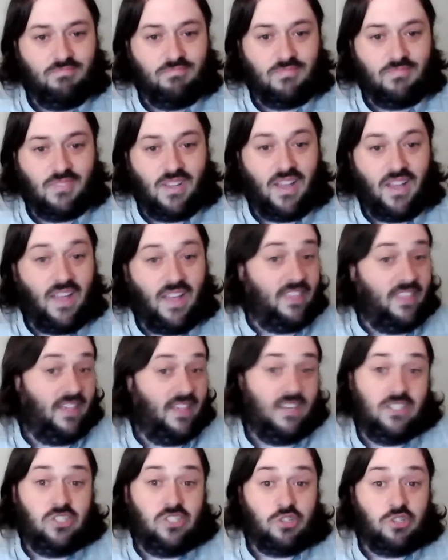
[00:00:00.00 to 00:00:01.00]
I think
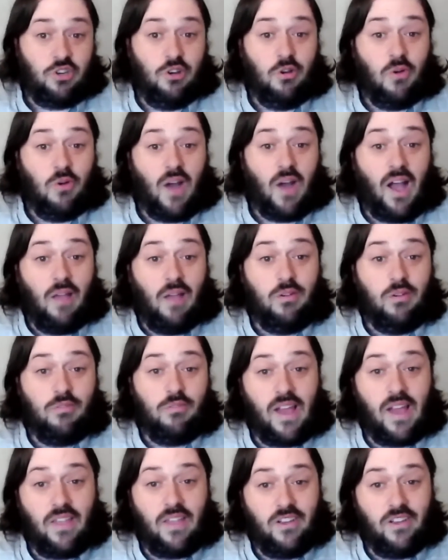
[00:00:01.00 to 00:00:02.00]
it's true. I'd
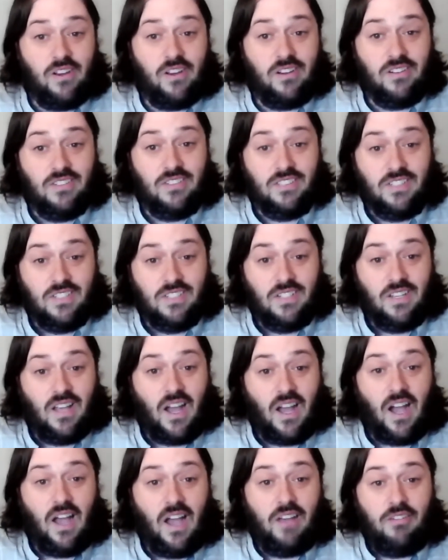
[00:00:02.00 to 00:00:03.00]
rather
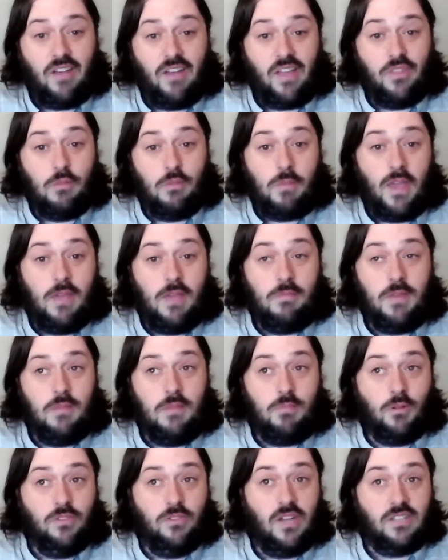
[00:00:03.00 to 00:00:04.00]
pay
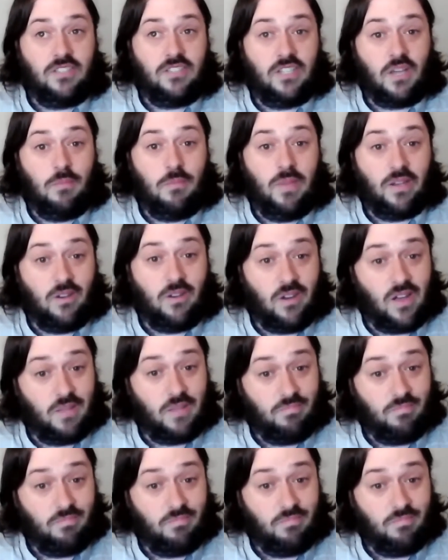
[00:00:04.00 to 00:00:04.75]
people not to commit crime.